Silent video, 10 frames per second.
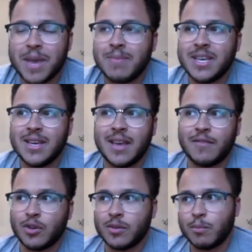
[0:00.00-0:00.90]
maybe
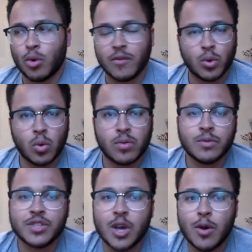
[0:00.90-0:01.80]
if you're in more of a
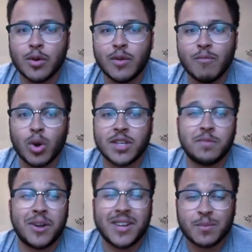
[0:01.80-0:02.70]
northern zone, you have more
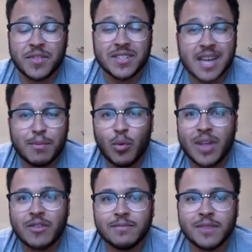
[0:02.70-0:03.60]
experience with this type of
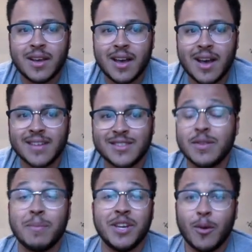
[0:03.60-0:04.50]
weather,
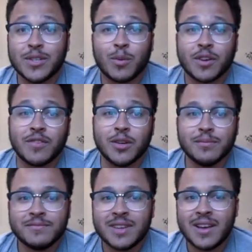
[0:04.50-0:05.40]
do let me know what's worked for you.